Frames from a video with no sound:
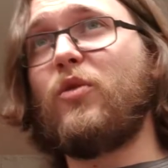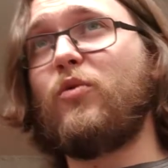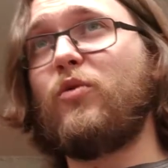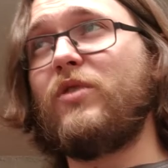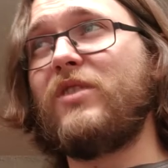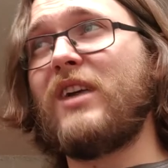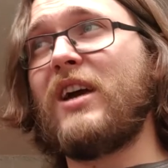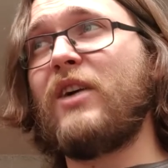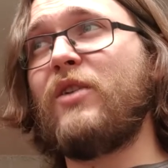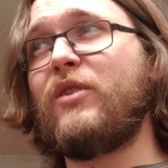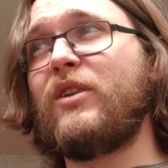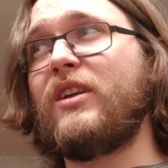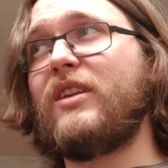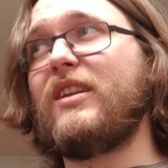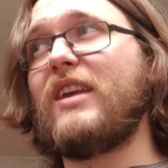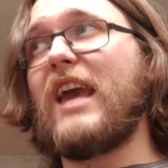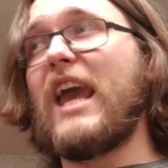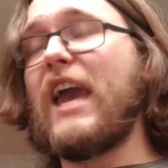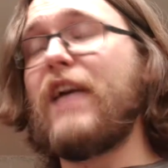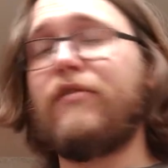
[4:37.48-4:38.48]
without
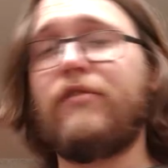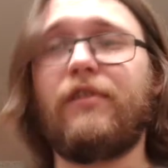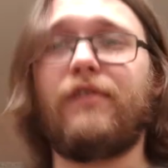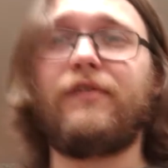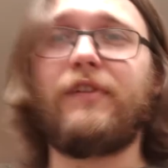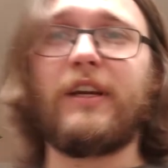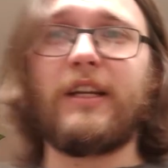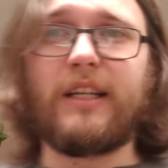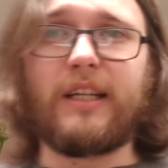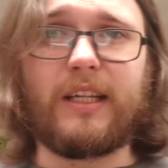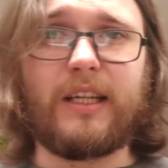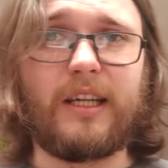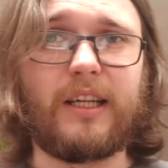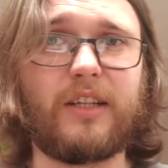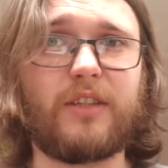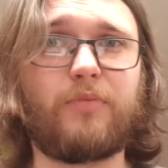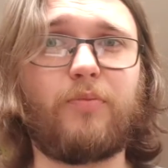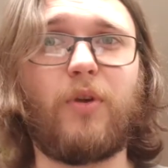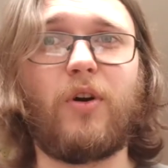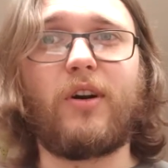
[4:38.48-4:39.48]
it ever feeling
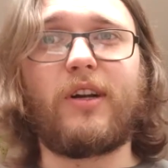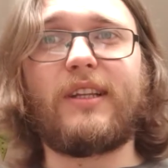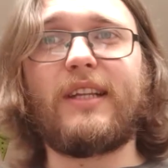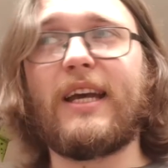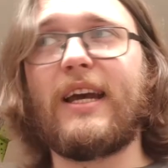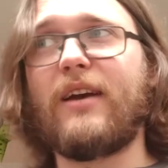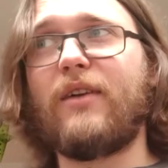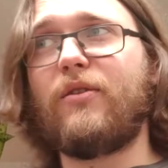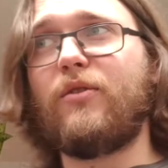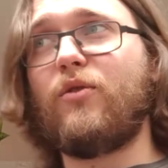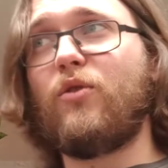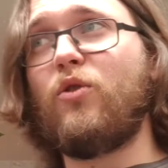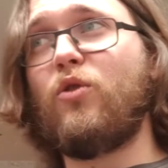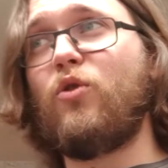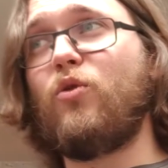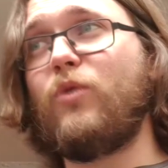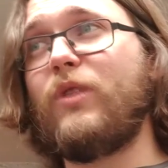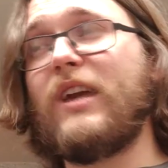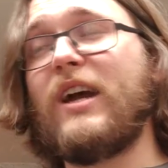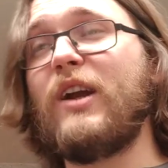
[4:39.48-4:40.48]
like it's bogged down
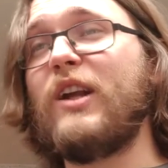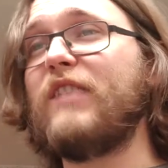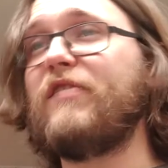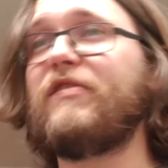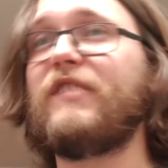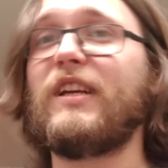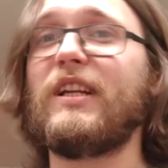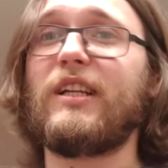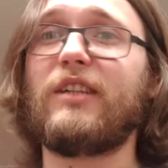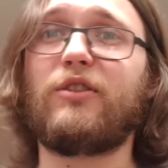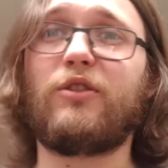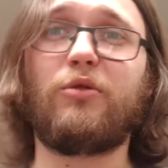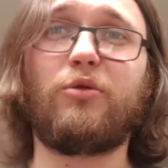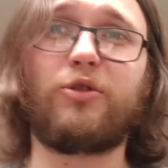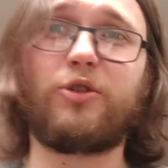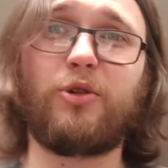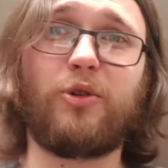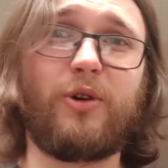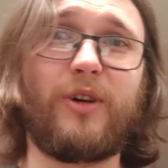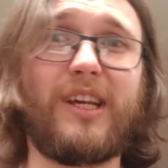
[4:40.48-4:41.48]
or without it feeling too
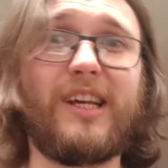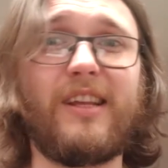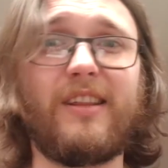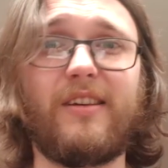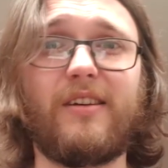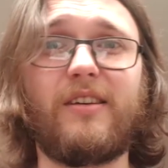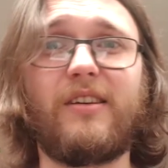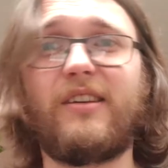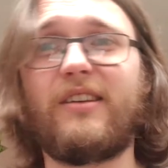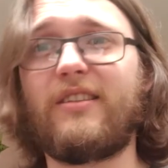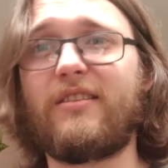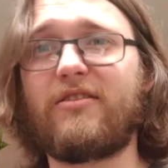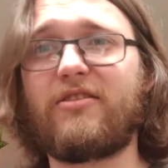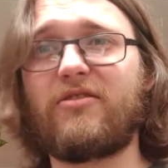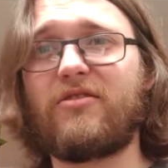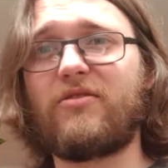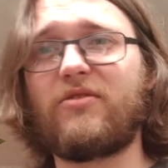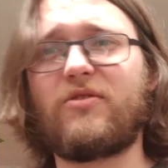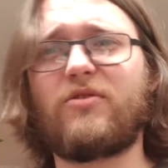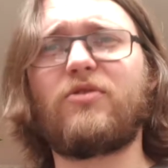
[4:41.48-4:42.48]
short either. It's
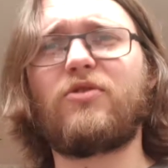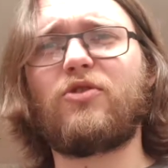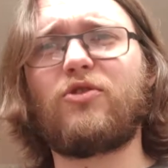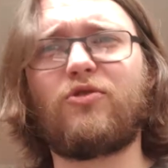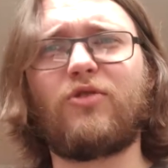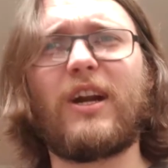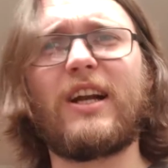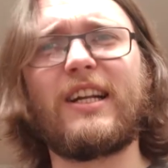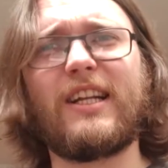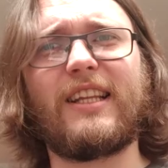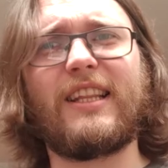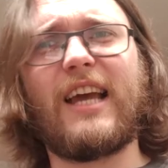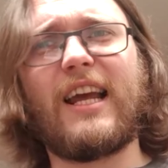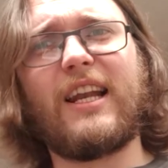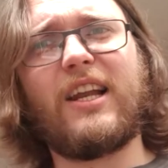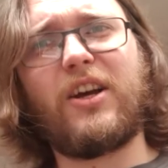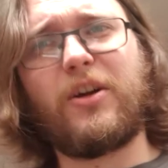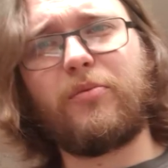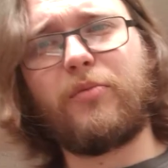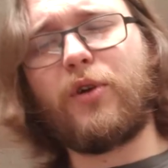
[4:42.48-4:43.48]
straddling
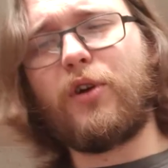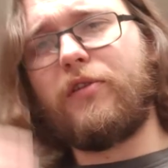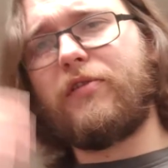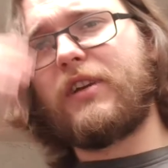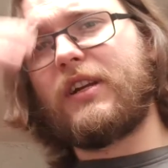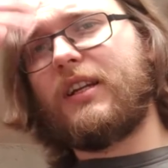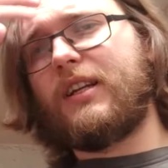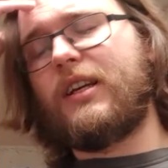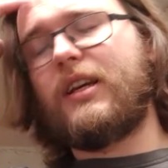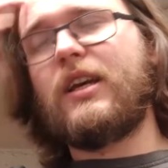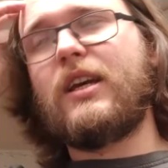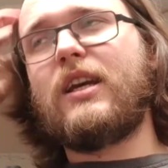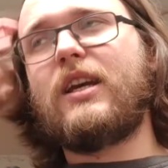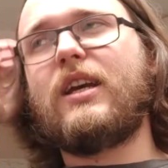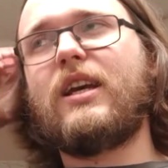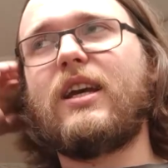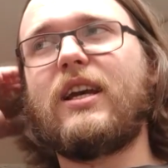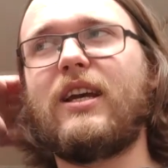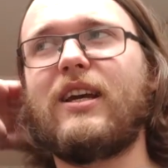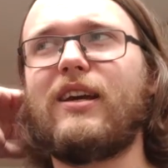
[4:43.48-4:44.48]
that line perfectly.
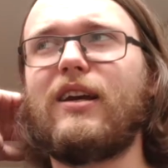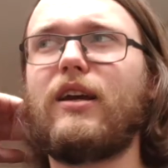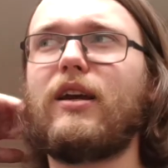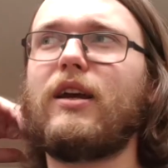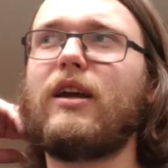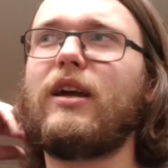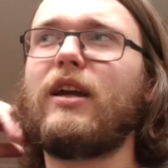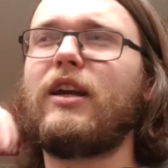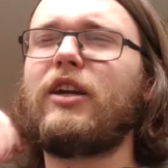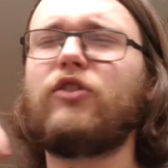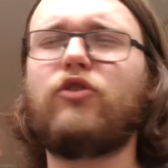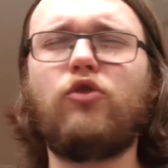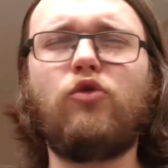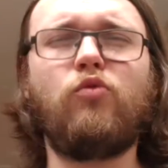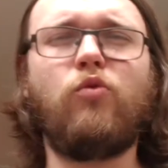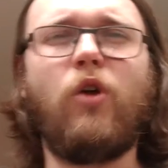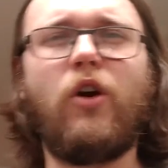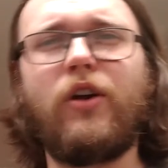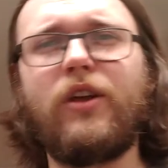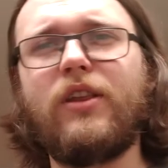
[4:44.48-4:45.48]
And I
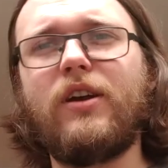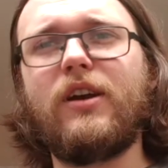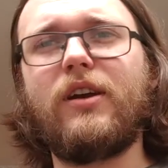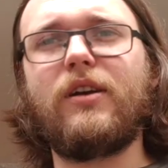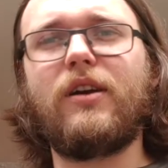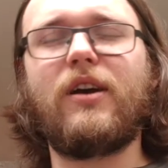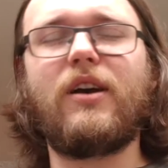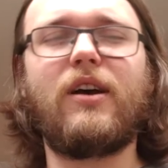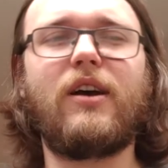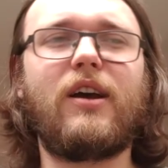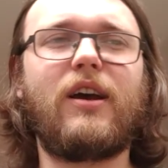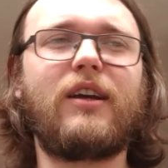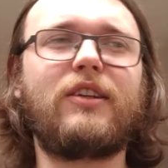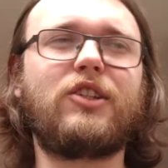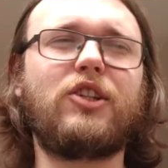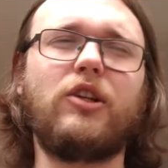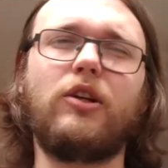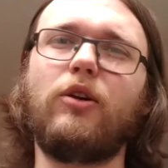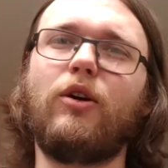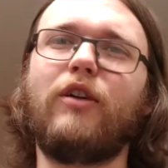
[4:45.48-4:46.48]
do worry that I
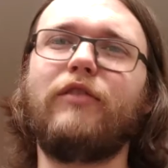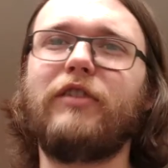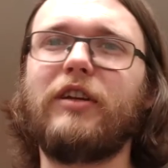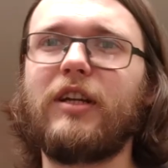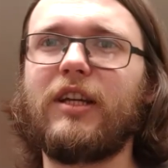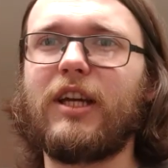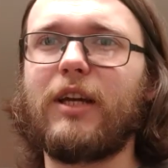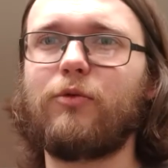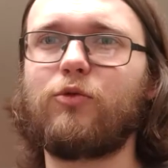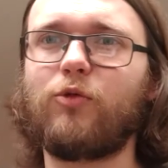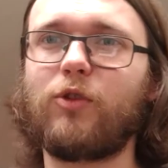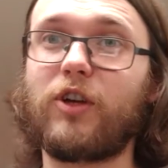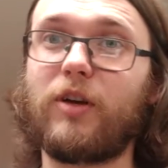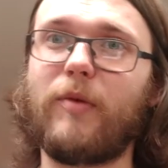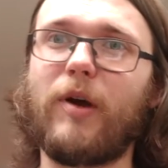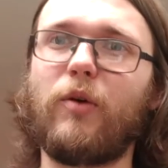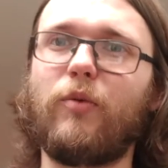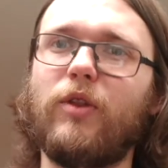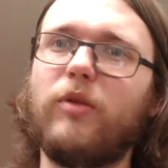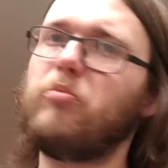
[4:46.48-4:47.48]
see a lot of indie games will
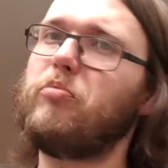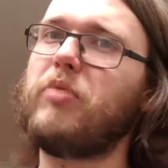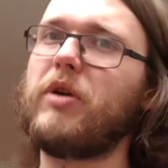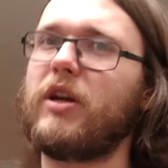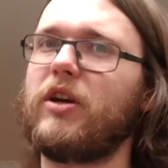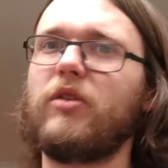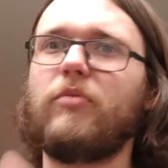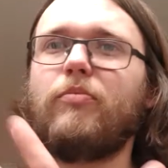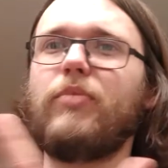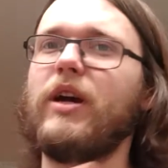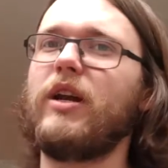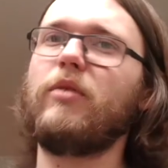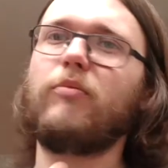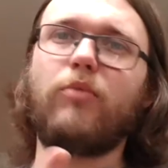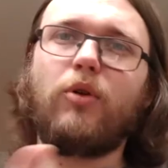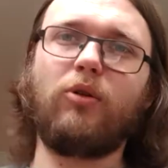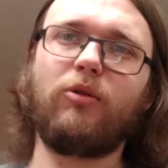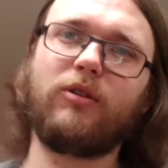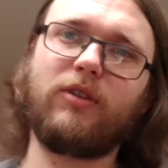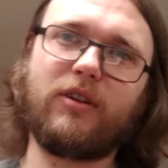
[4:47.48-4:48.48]
come out with a bigger, better,
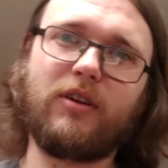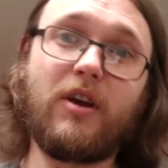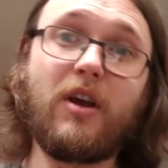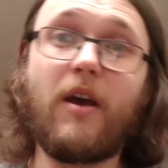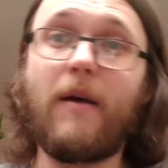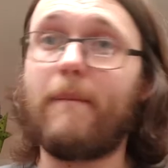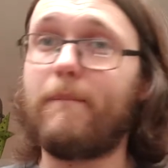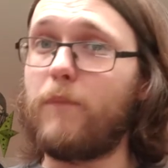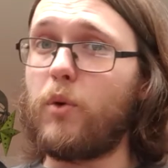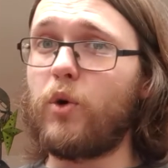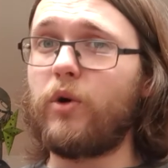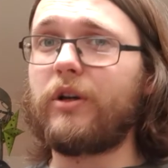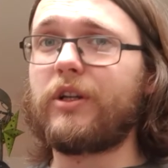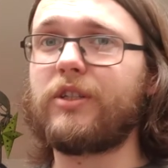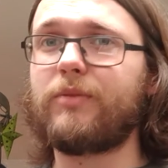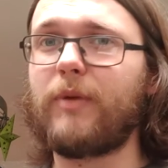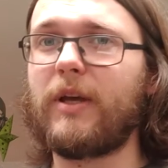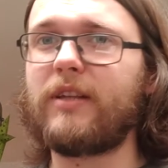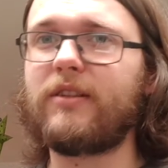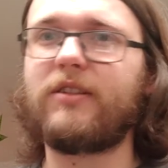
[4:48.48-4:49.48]
bolder, more
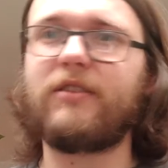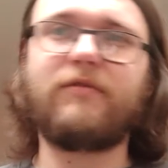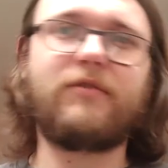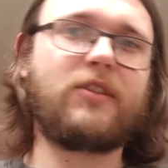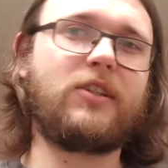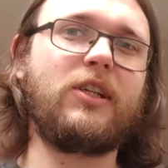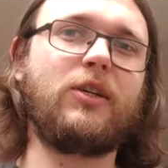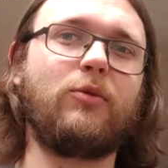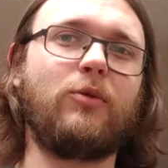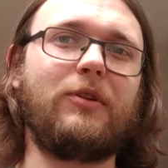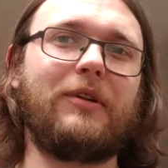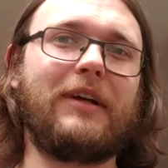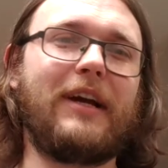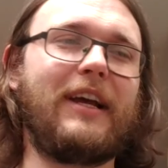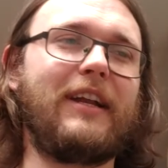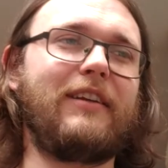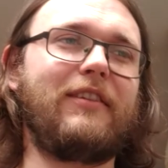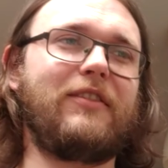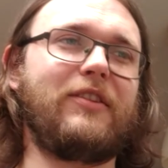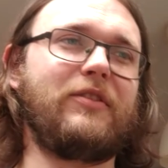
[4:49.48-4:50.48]
expensive sequel,
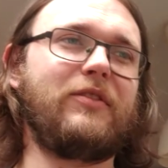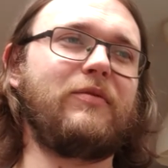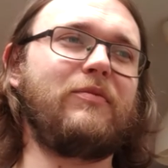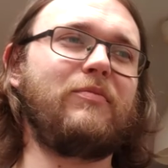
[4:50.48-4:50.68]
and